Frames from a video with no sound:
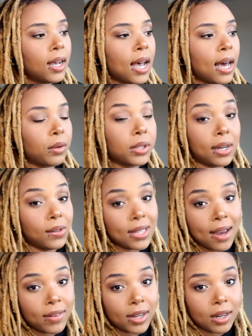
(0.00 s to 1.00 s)
I don't think I was
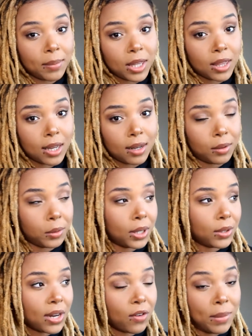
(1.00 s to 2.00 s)
ever gonna be thin. I don't think
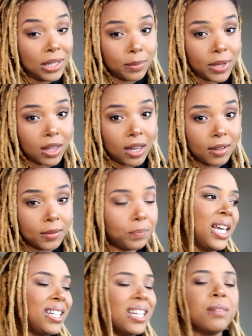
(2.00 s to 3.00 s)
I was ever meant to be thin.
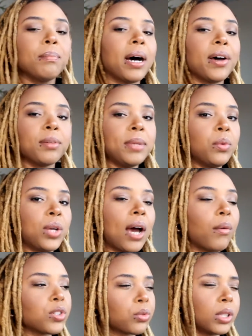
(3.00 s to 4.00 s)
It didn't bother me when I
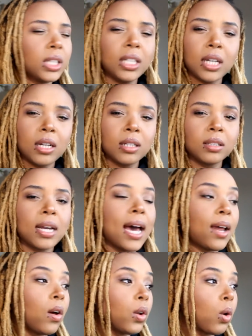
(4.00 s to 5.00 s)
was really young.
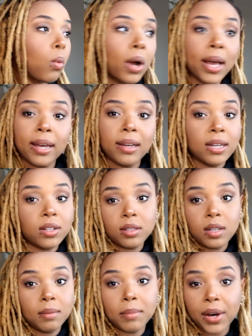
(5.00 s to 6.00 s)
I don't know why, it just
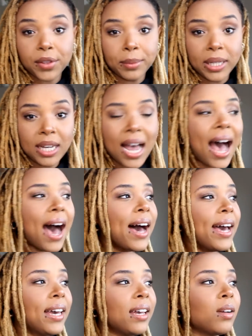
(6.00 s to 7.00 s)
didn't bother me.
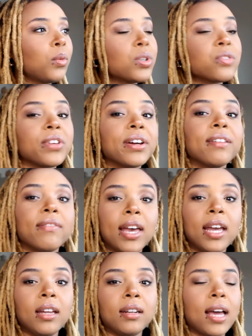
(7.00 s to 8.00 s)
I was very
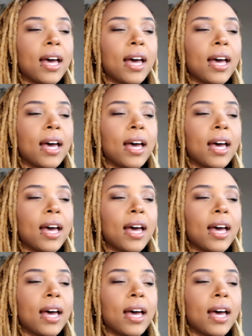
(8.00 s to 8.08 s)
vain.